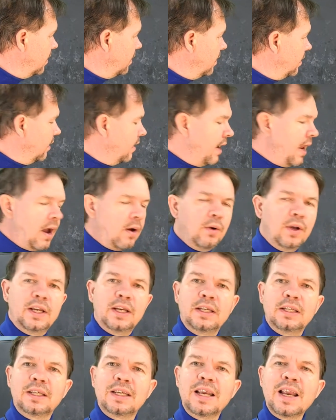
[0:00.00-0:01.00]
now it
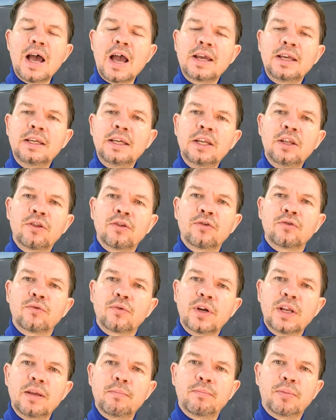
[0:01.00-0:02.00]
is
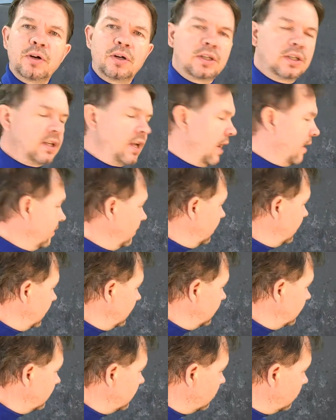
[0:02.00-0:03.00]
93%.
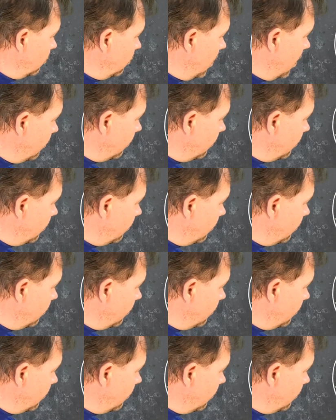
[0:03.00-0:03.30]
This, what